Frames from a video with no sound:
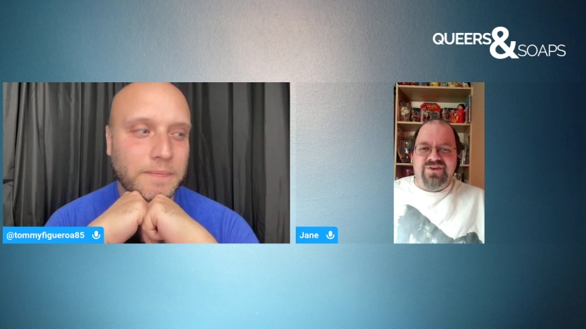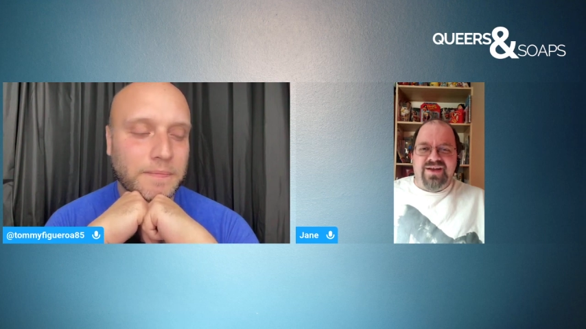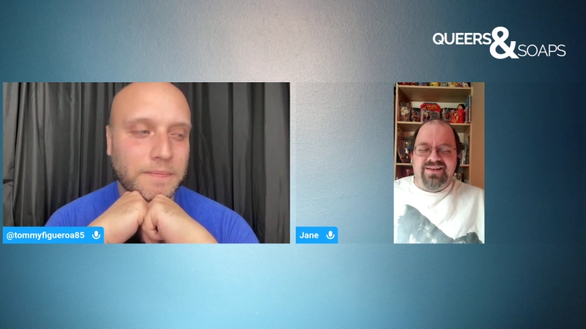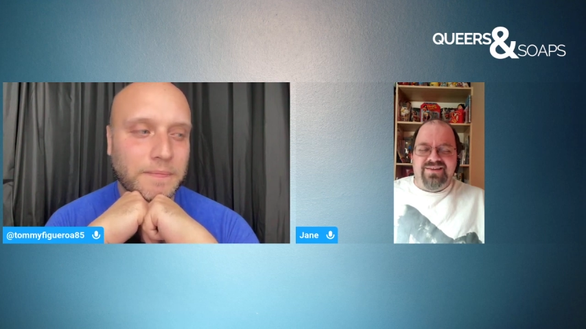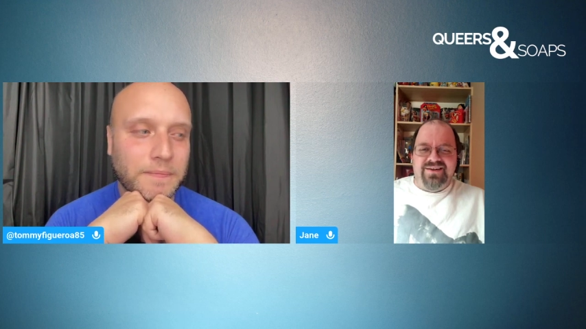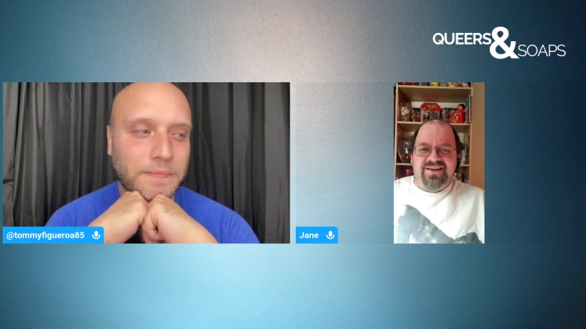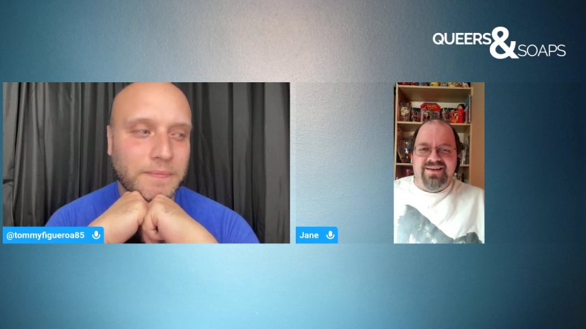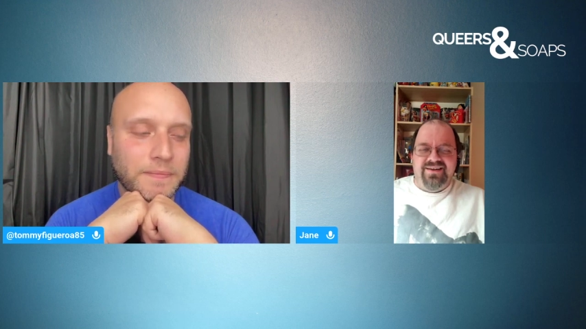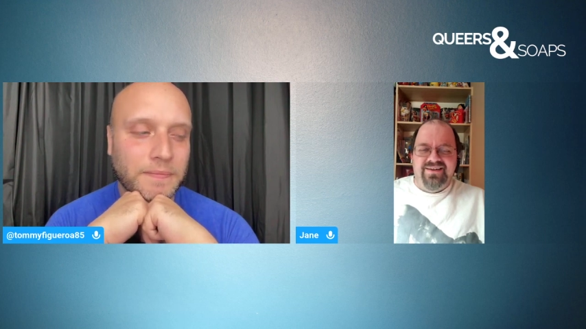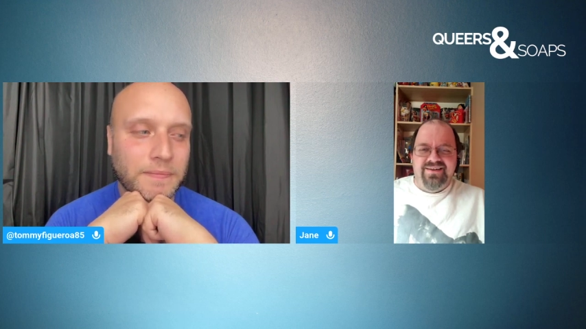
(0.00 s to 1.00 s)
Speaker 1: Strangler,
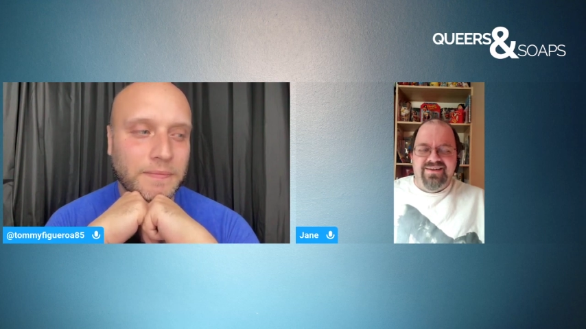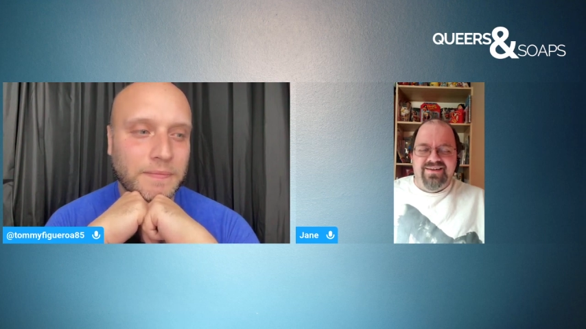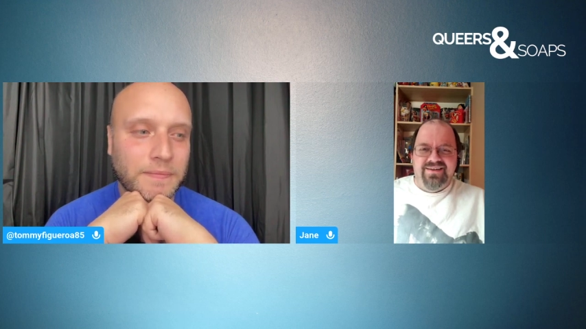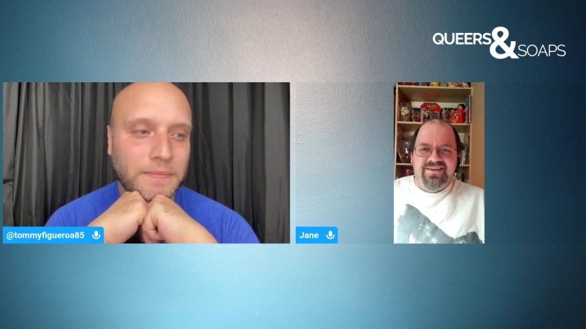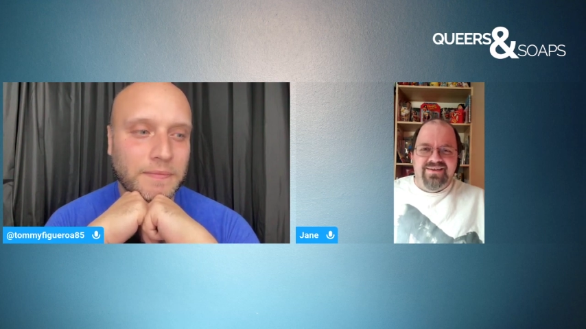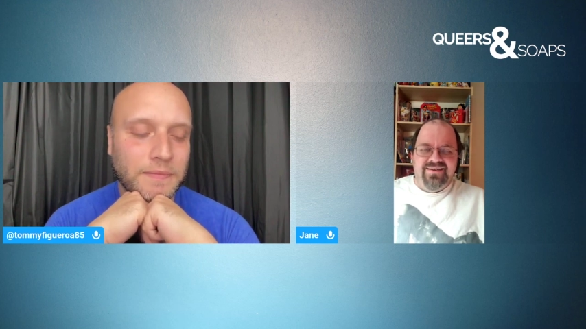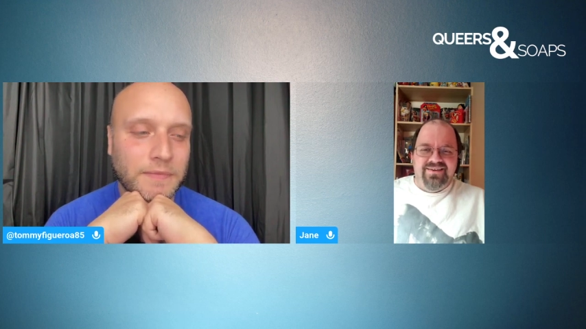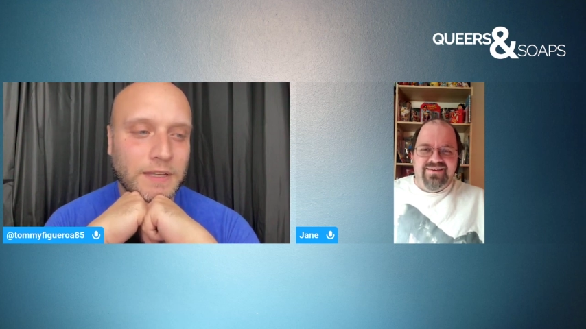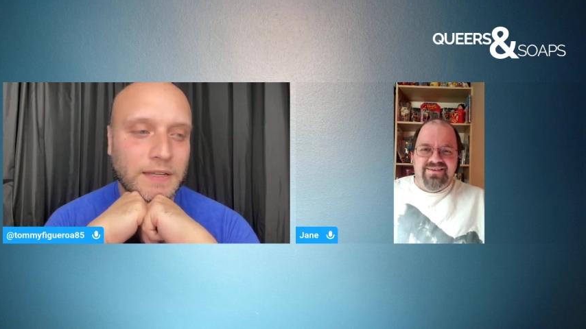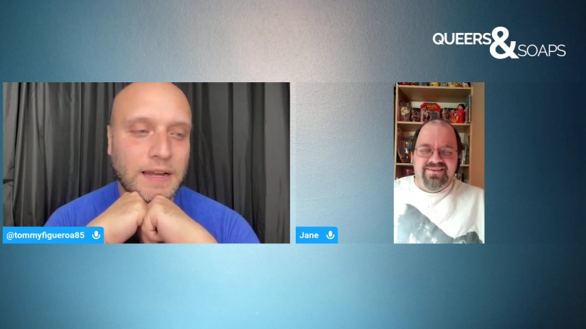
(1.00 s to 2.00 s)
yeah.
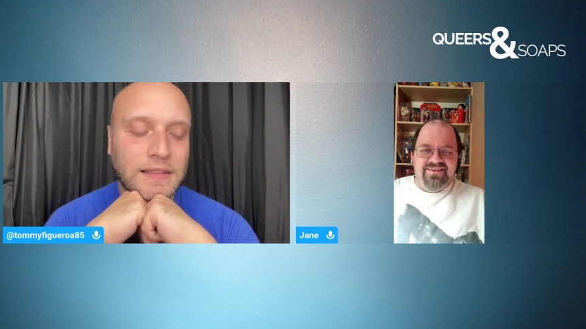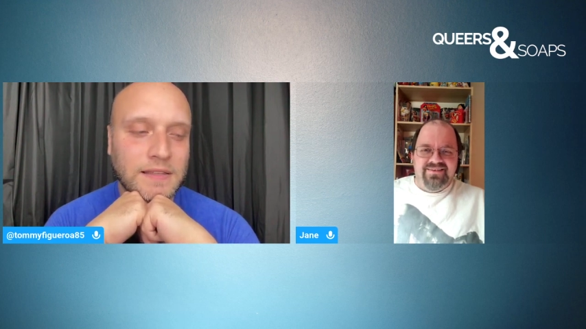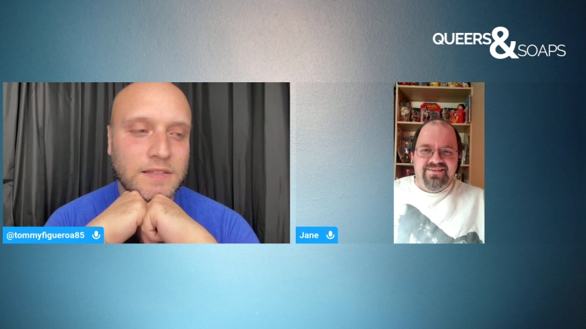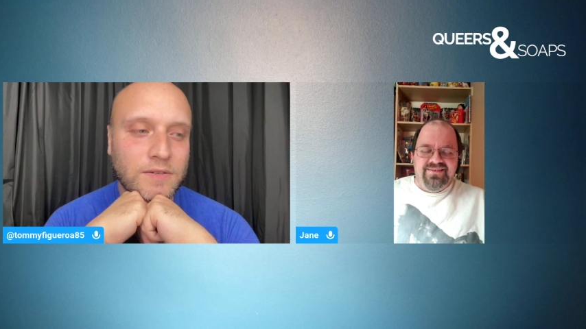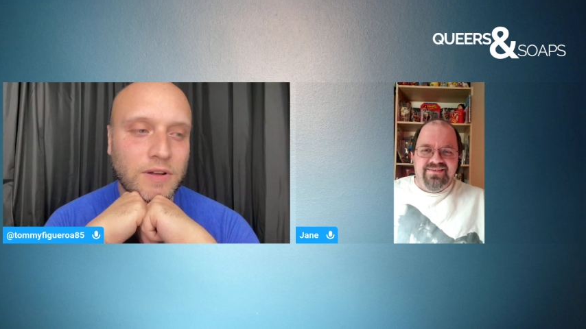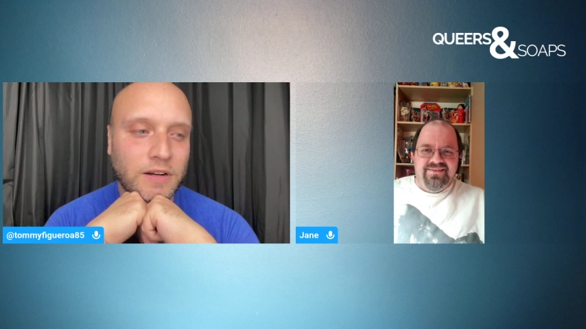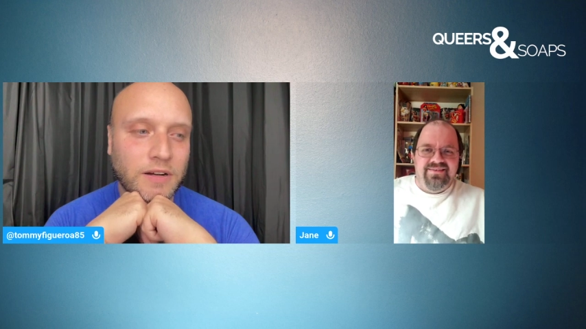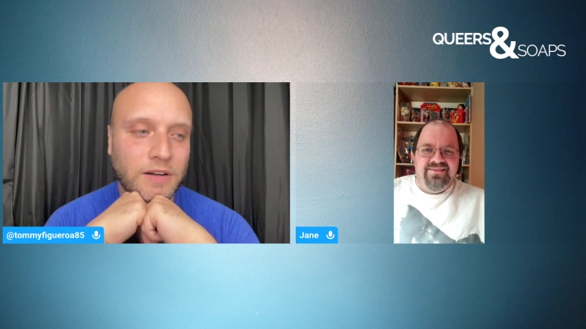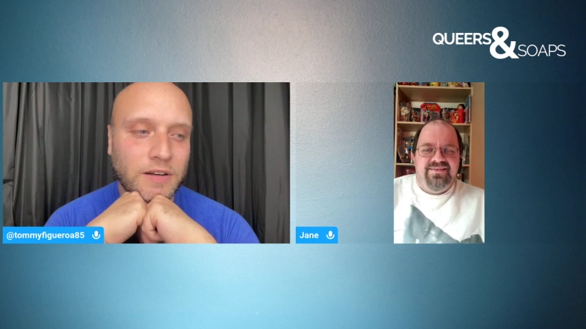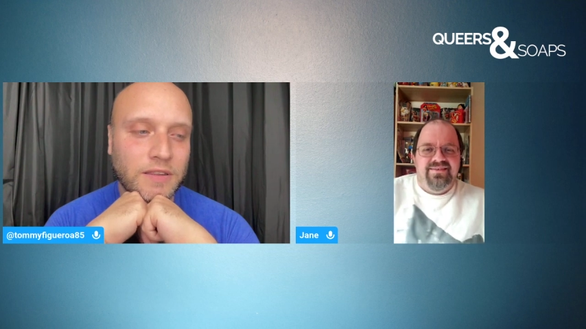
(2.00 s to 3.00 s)
Speaker 2: Not the
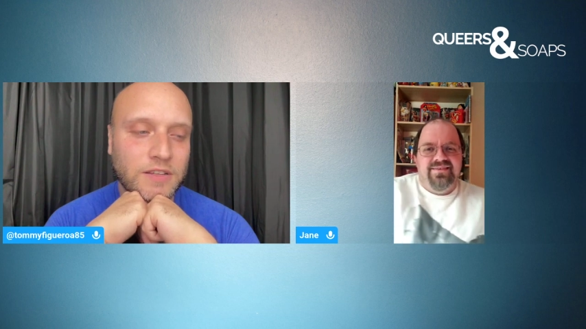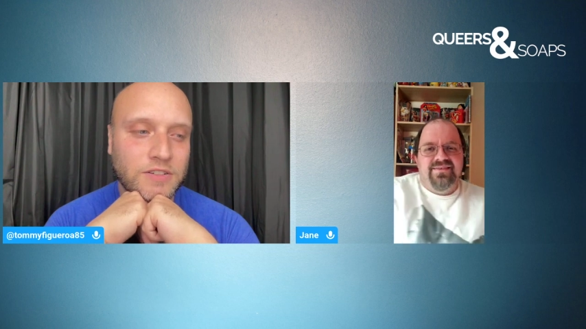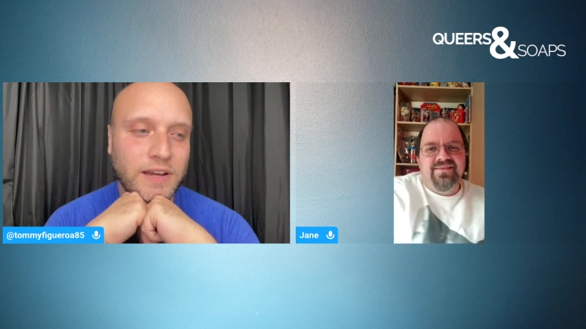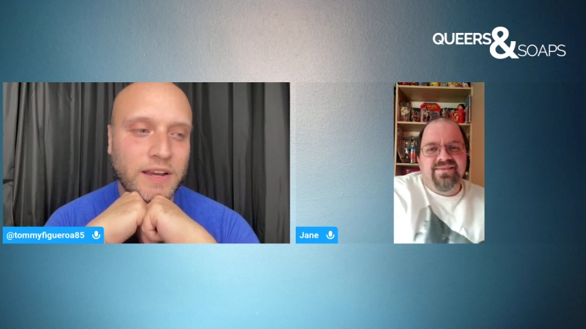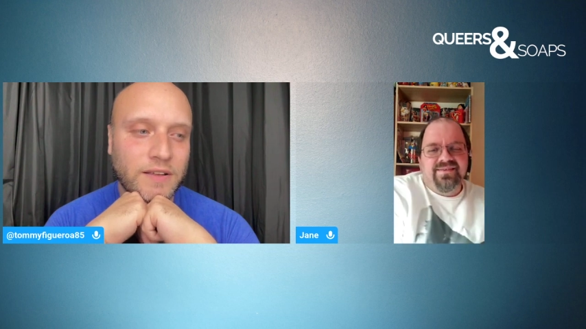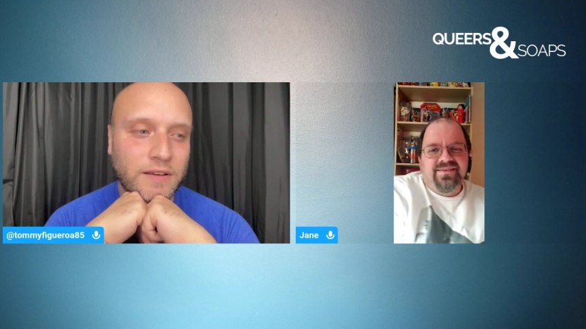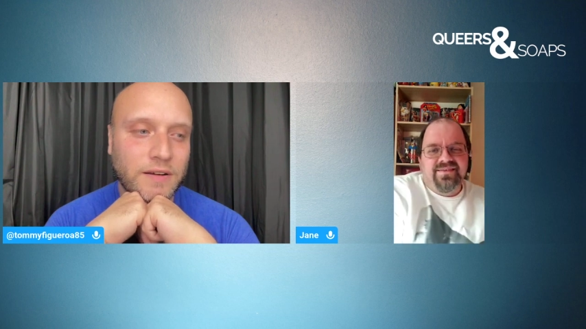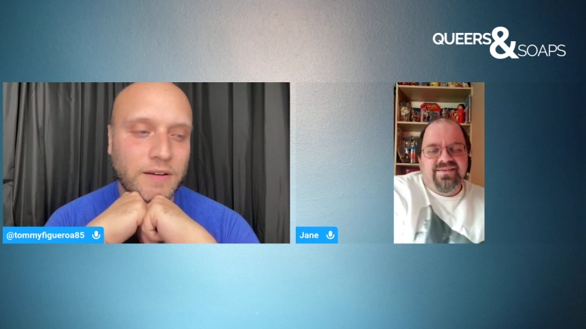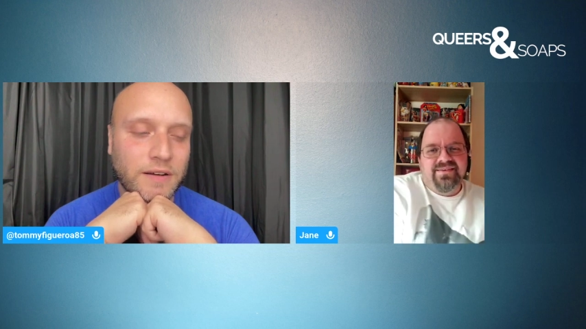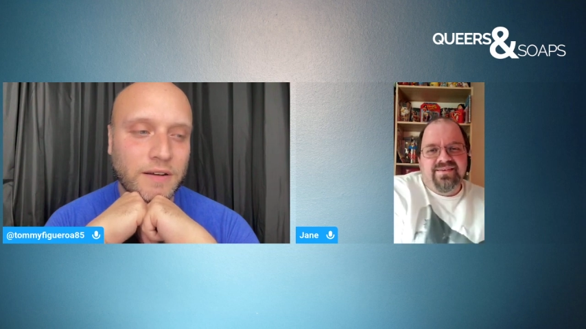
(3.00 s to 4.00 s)
Stalker, the Strangler,